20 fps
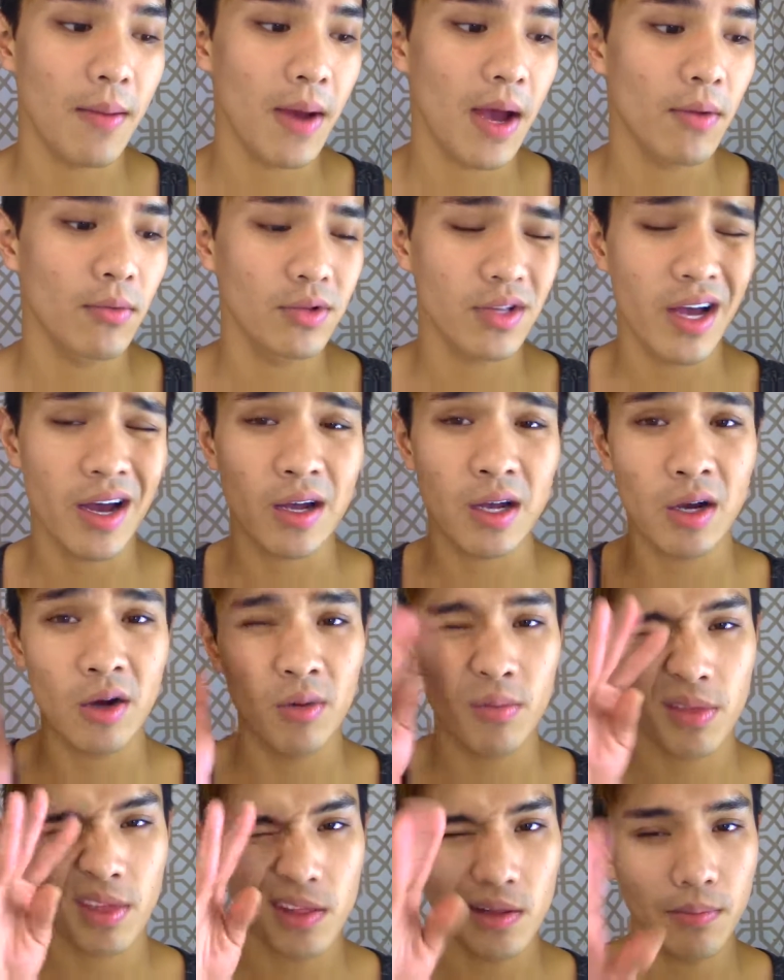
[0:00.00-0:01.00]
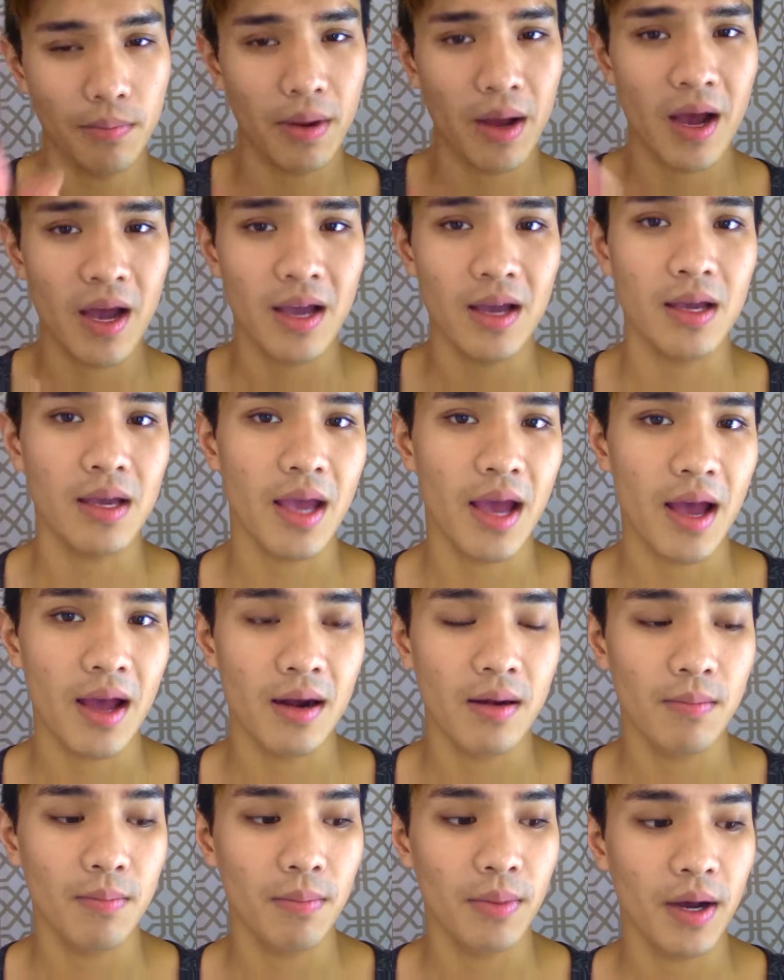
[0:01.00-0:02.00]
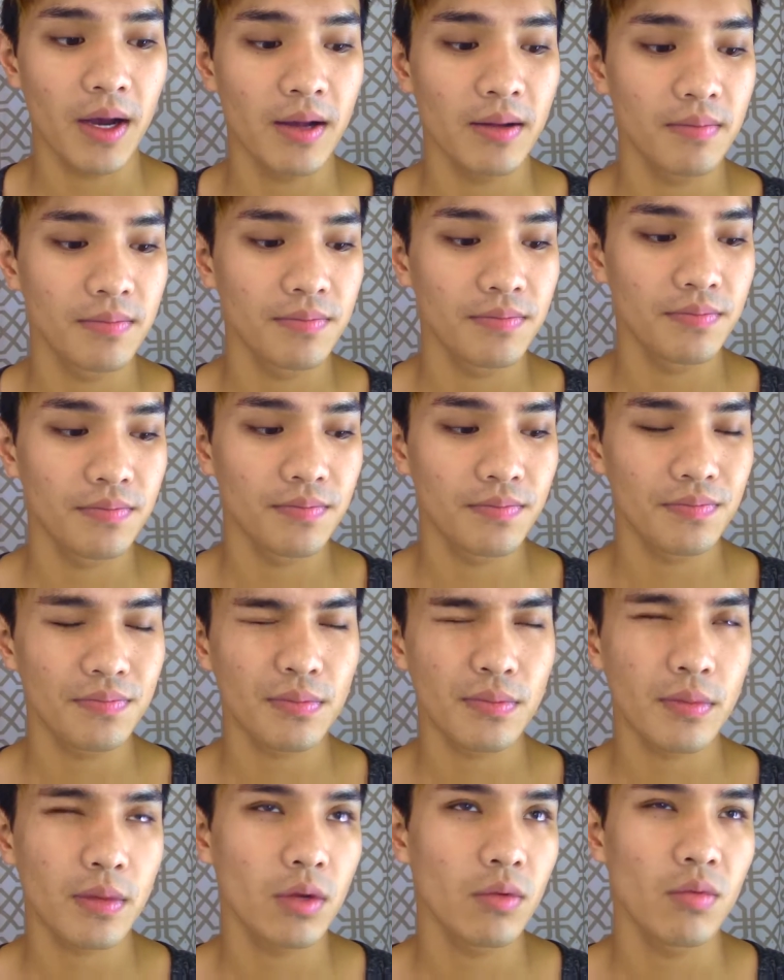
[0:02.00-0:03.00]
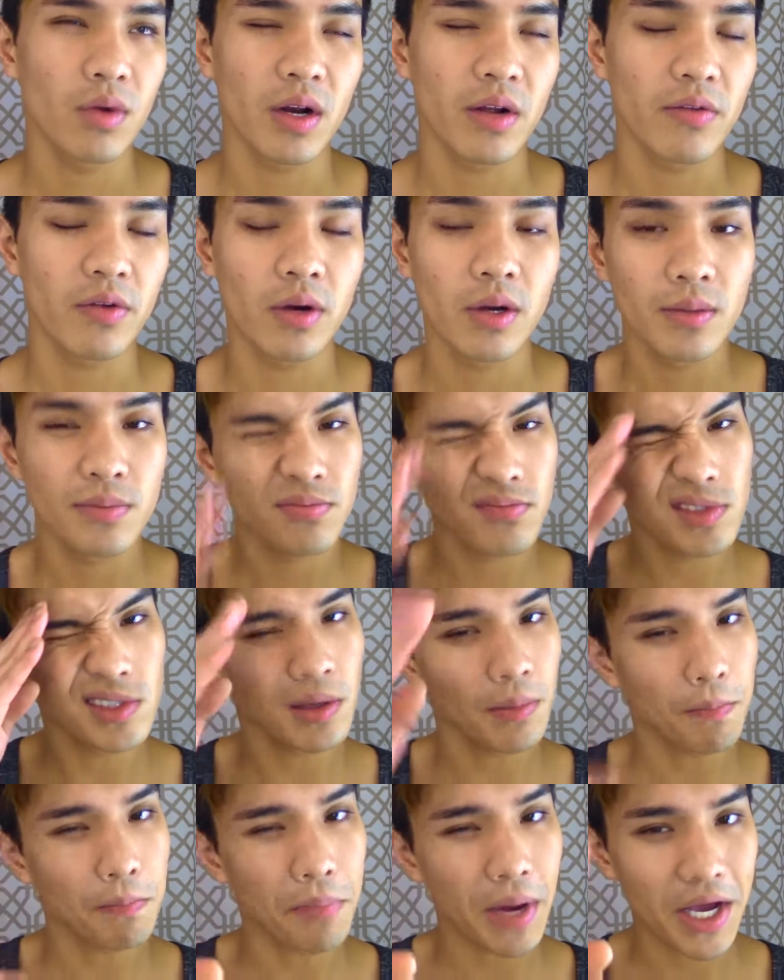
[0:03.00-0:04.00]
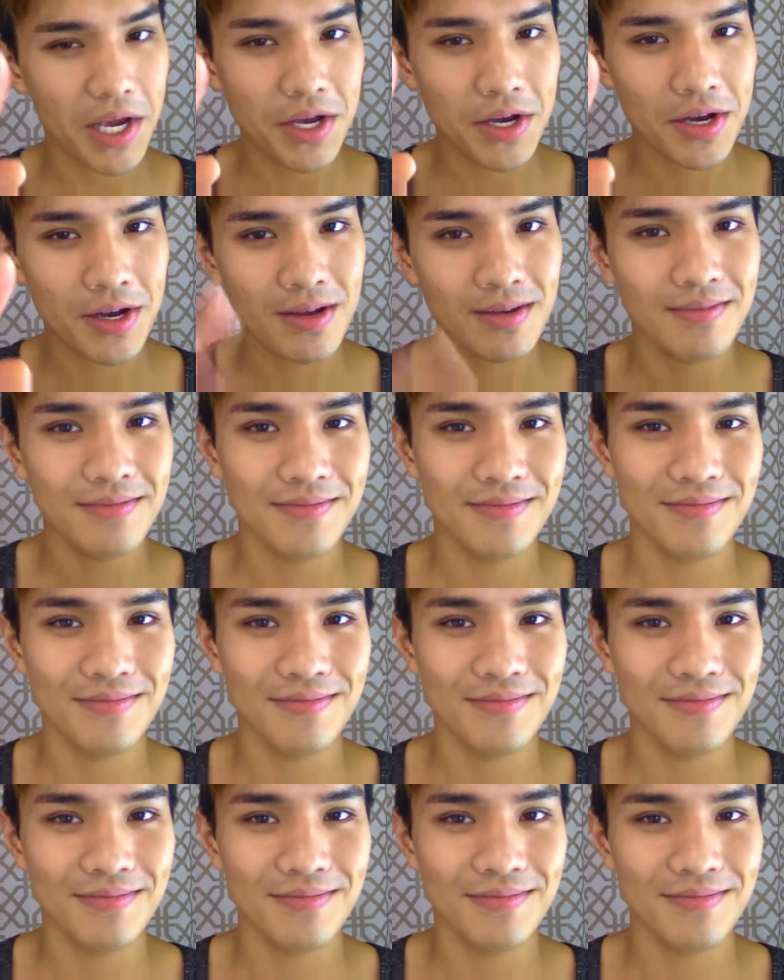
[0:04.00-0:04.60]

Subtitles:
I will not go bye again, but whatever. Bye.